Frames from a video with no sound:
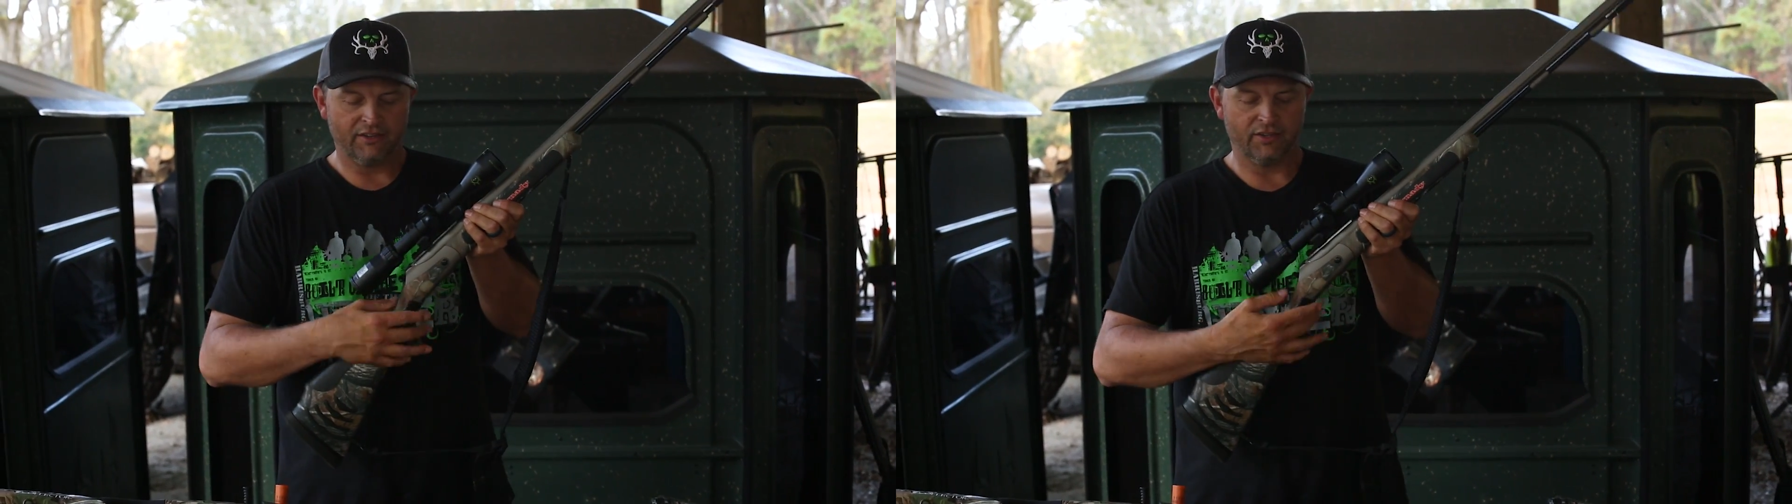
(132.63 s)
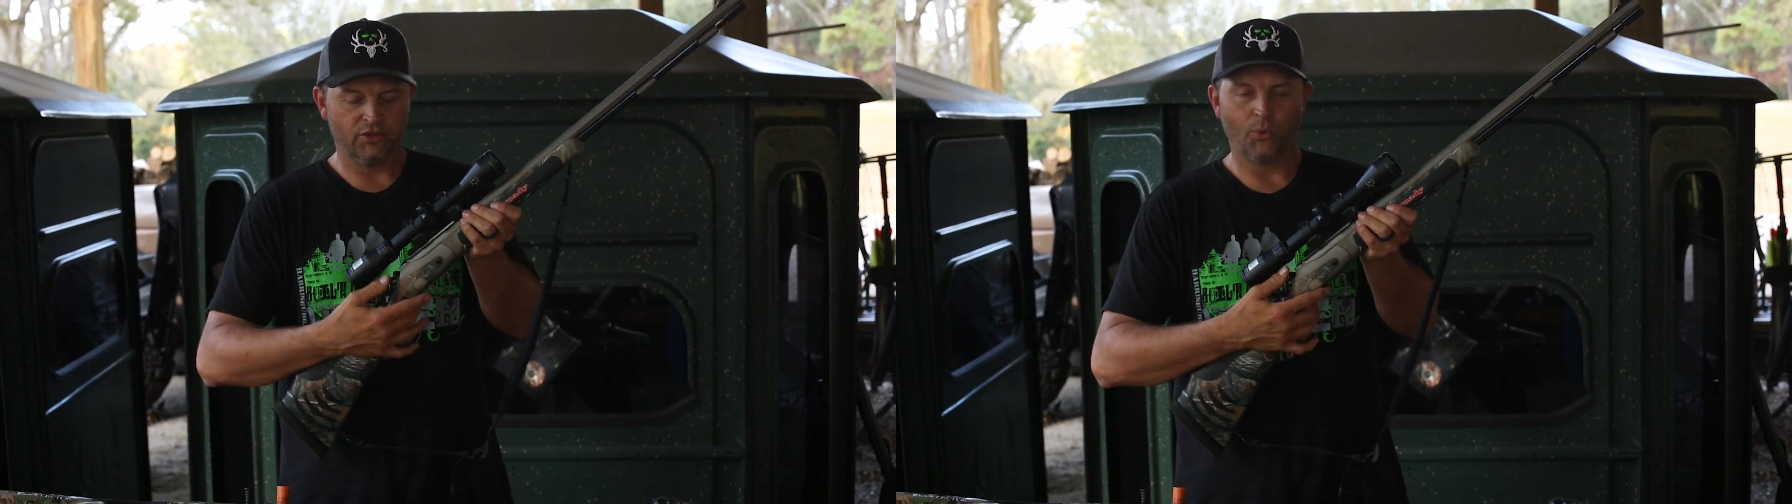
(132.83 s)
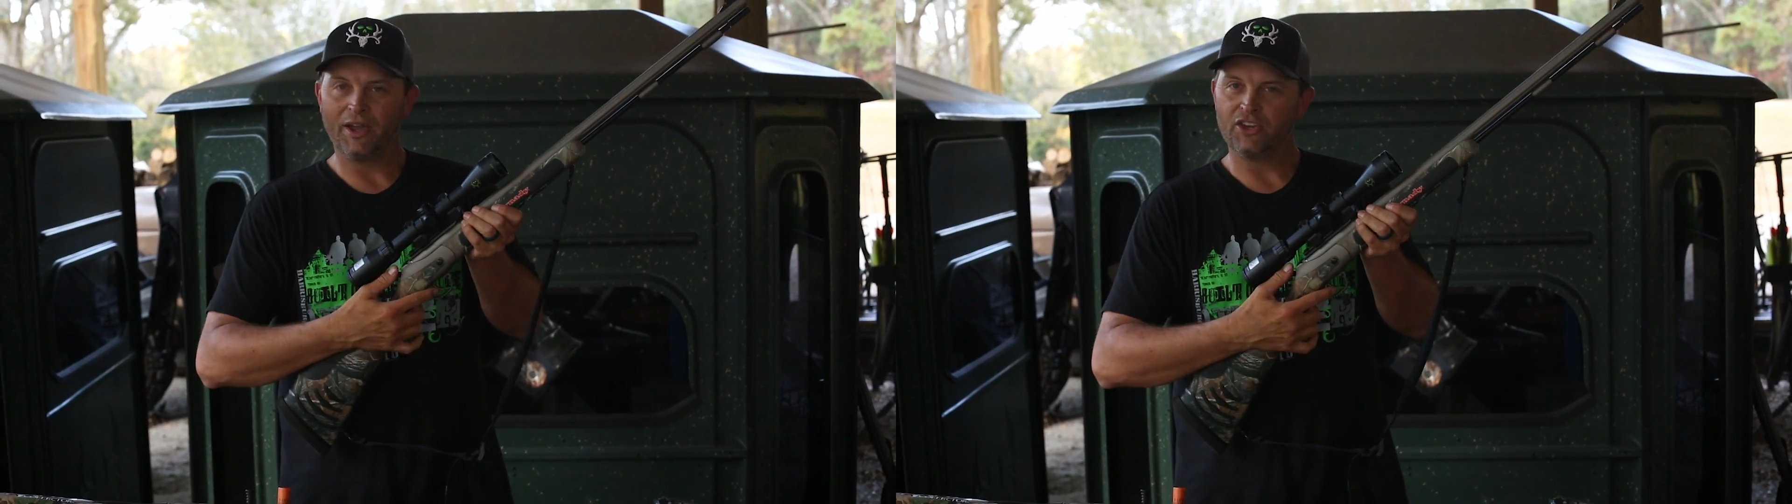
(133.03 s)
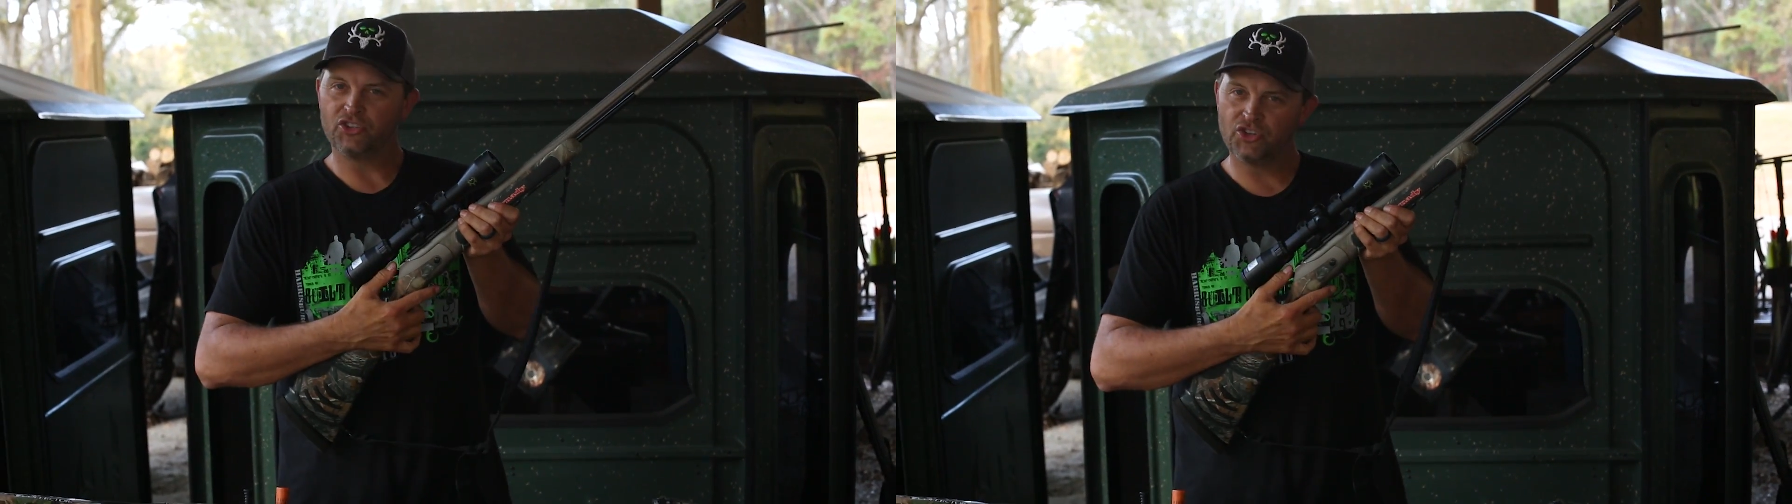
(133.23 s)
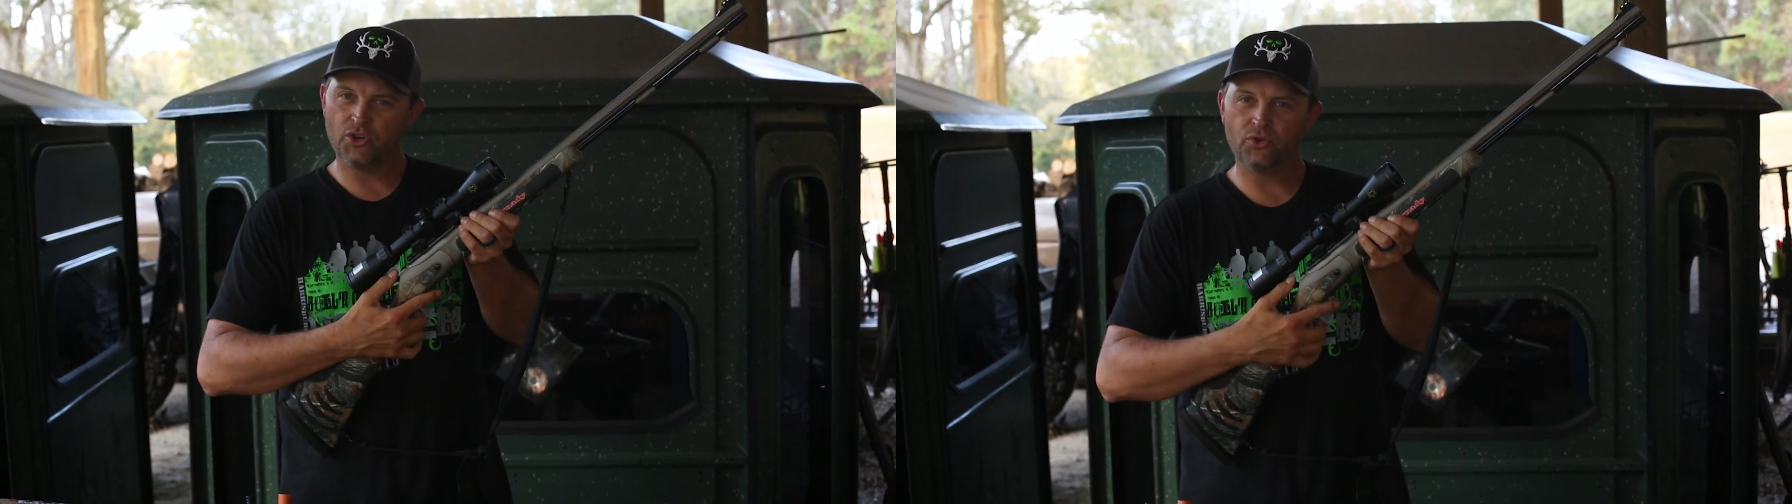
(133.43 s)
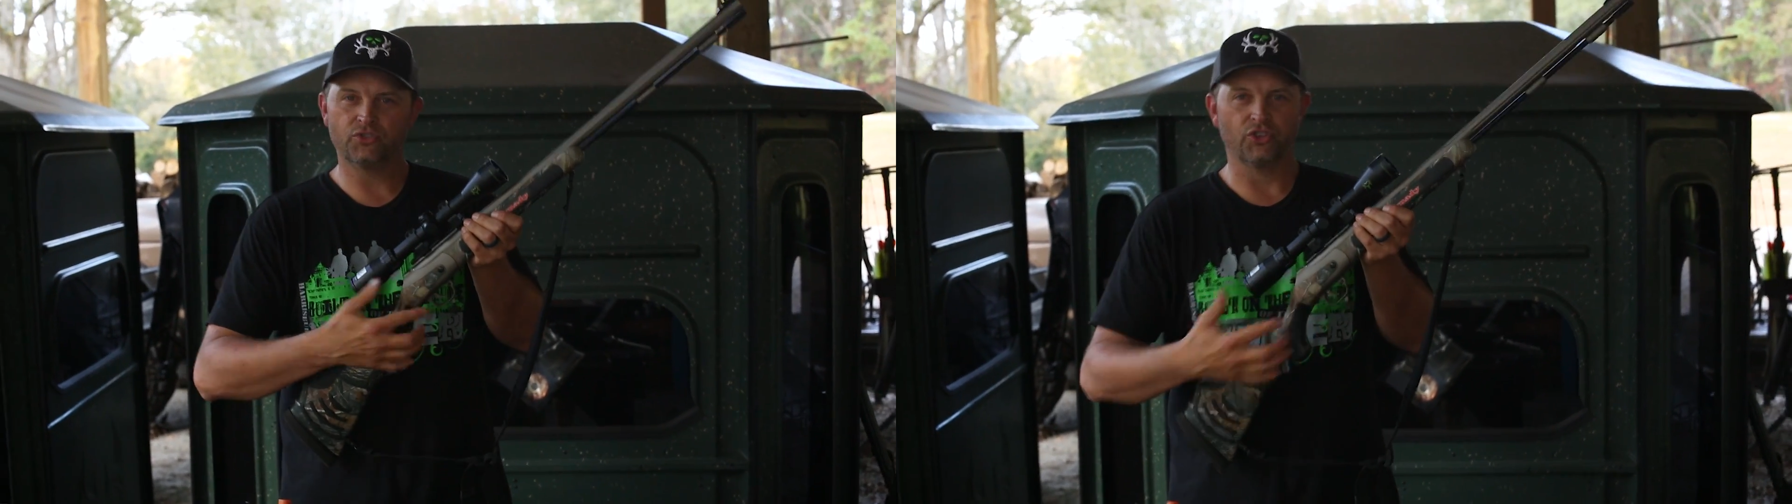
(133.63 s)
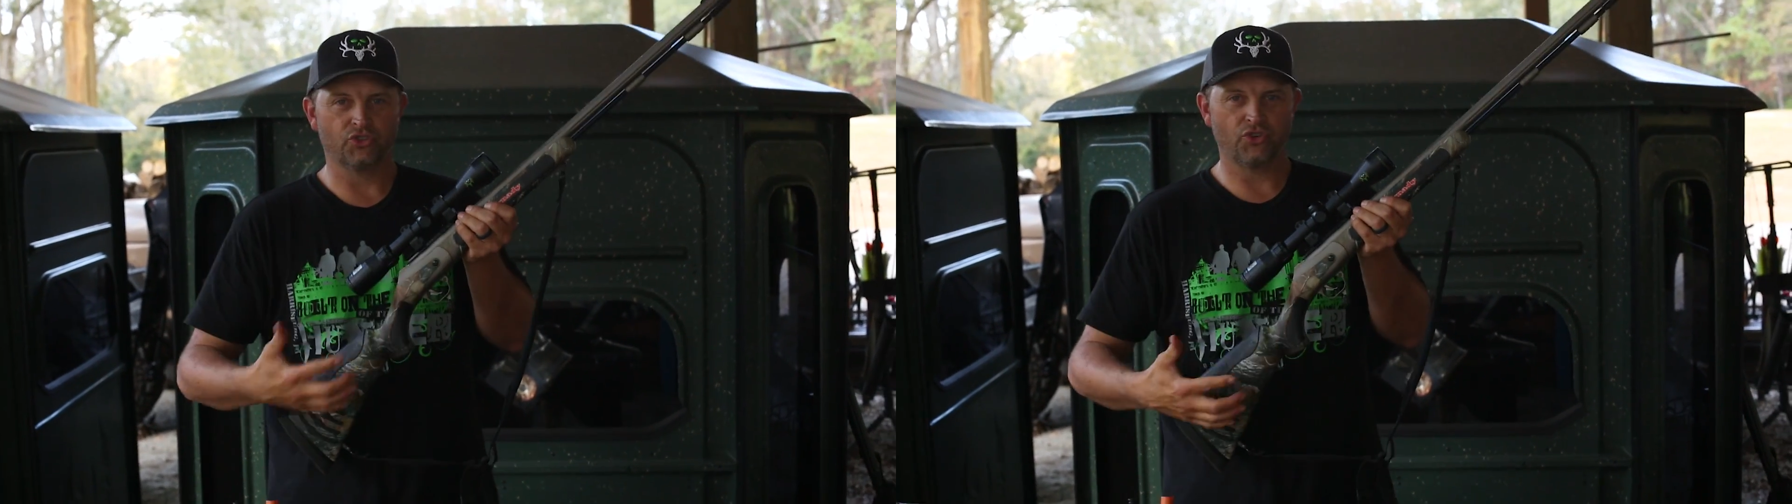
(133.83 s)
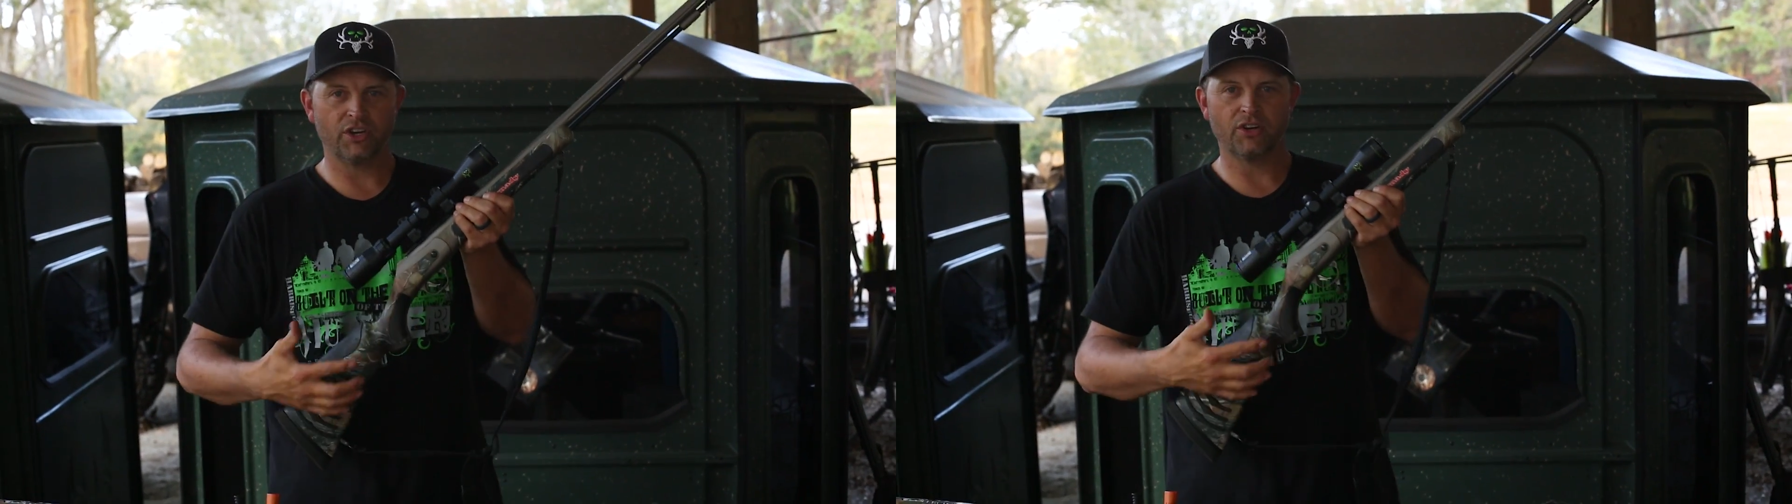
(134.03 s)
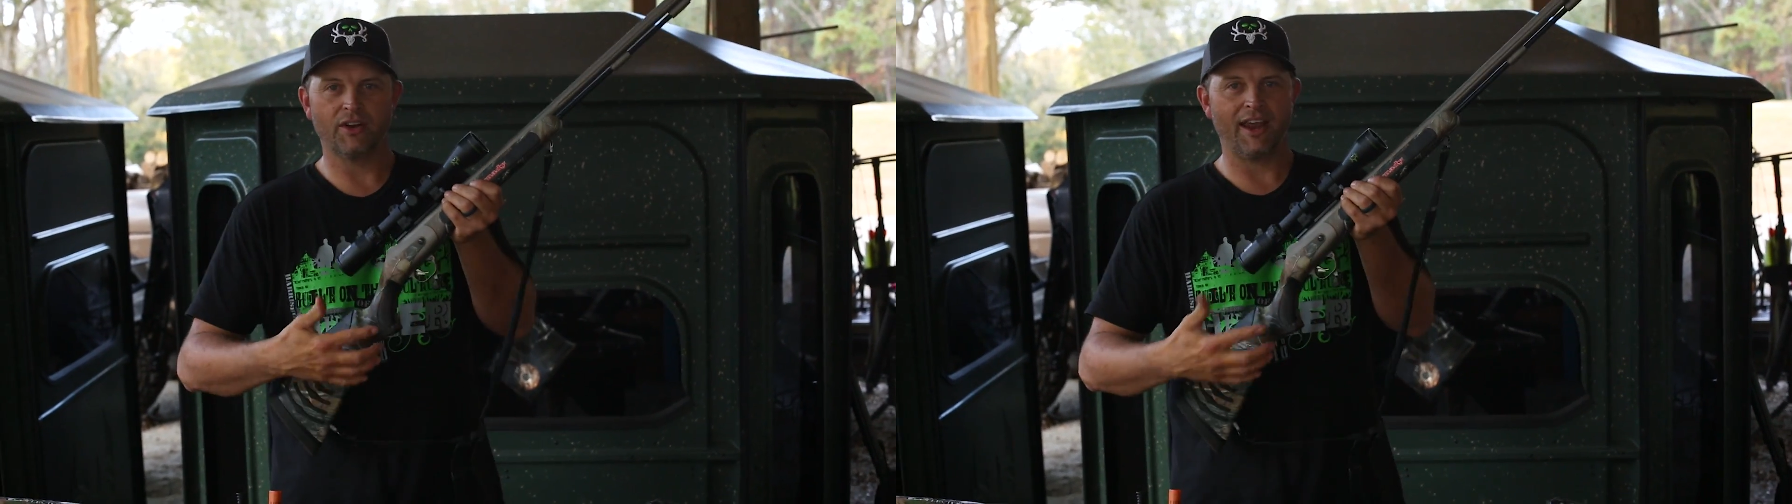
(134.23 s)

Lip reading: to the way it shoots, the trigger,